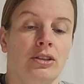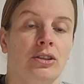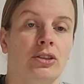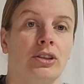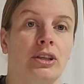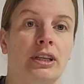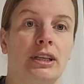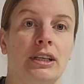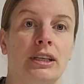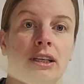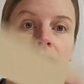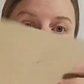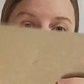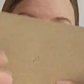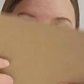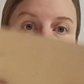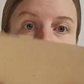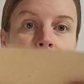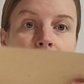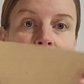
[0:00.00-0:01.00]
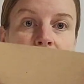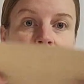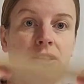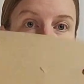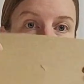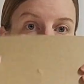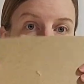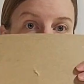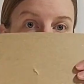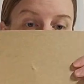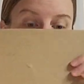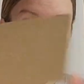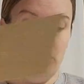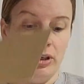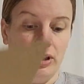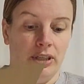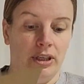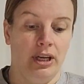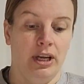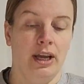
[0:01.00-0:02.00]
You're going to need the piece of
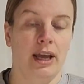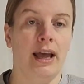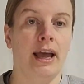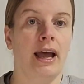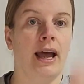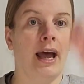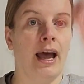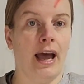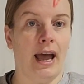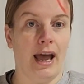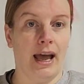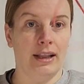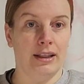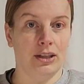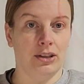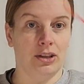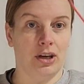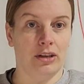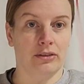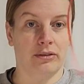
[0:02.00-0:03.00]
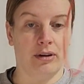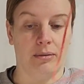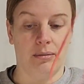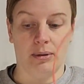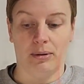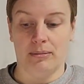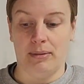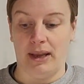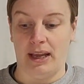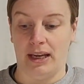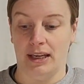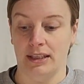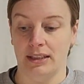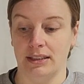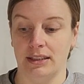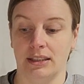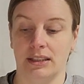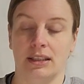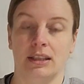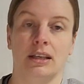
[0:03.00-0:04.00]
chipboard and the long rubber
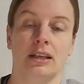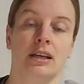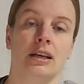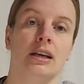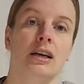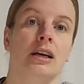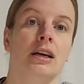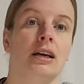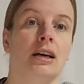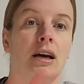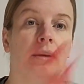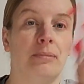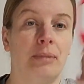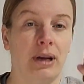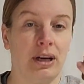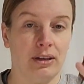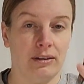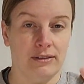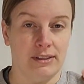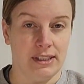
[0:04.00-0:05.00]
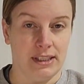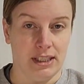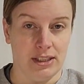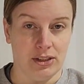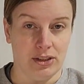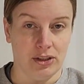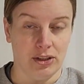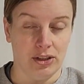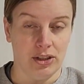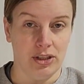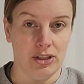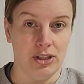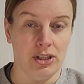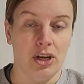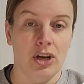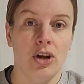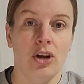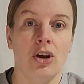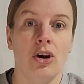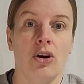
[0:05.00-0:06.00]
band, a pair of scissors,
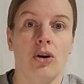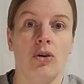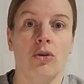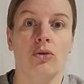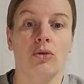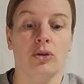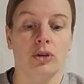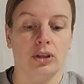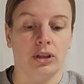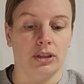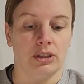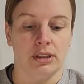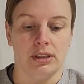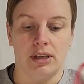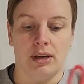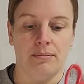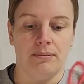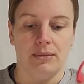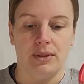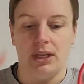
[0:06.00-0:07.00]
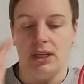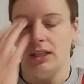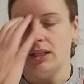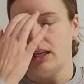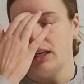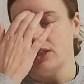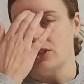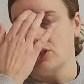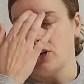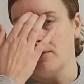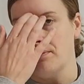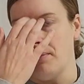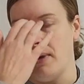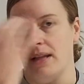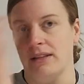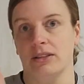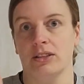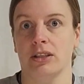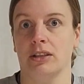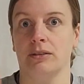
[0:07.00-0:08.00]
or something like a sharp
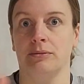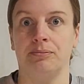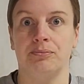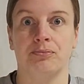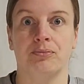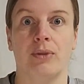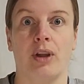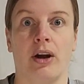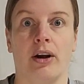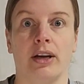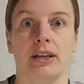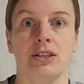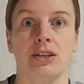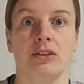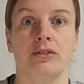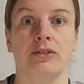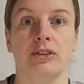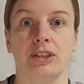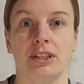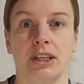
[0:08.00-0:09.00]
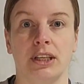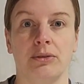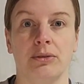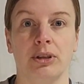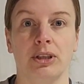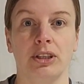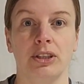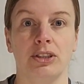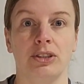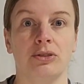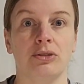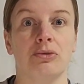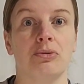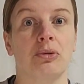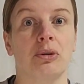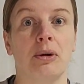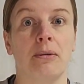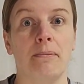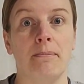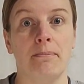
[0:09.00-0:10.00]
pencil. All right, so the first thing we're going to do is
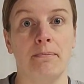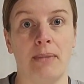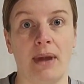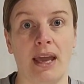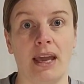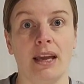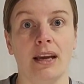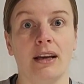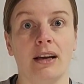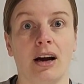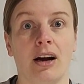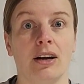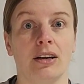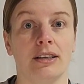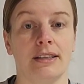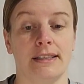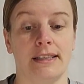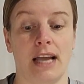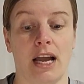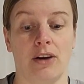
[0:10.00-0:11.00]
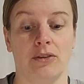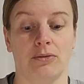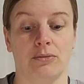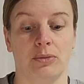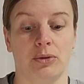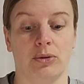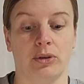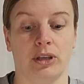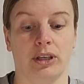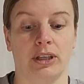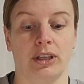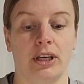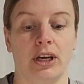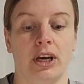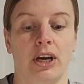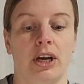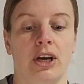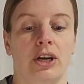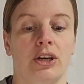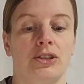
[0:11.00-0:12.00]
we're going to make our soundboard.
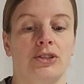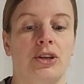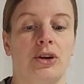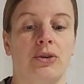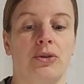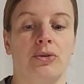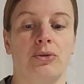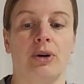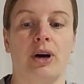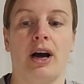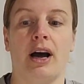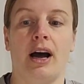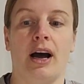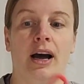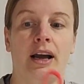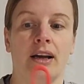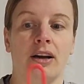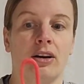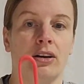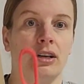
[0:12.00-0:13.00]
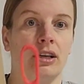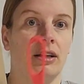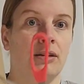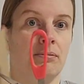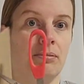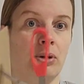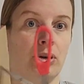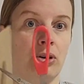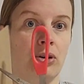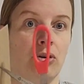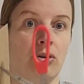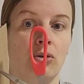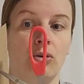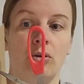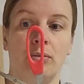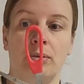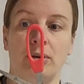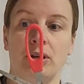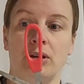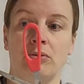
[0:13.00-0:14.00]
So I already put a
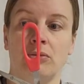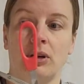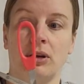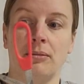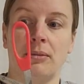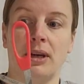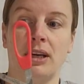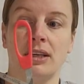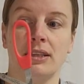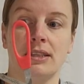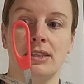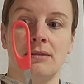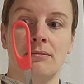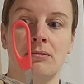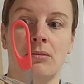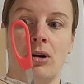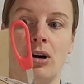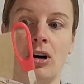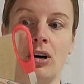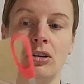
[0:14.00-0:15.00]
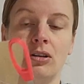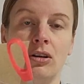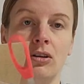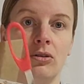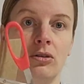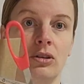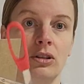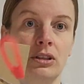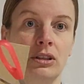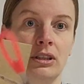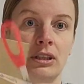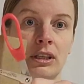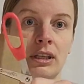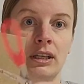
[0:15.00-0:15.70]
hole, but you want to make a small hole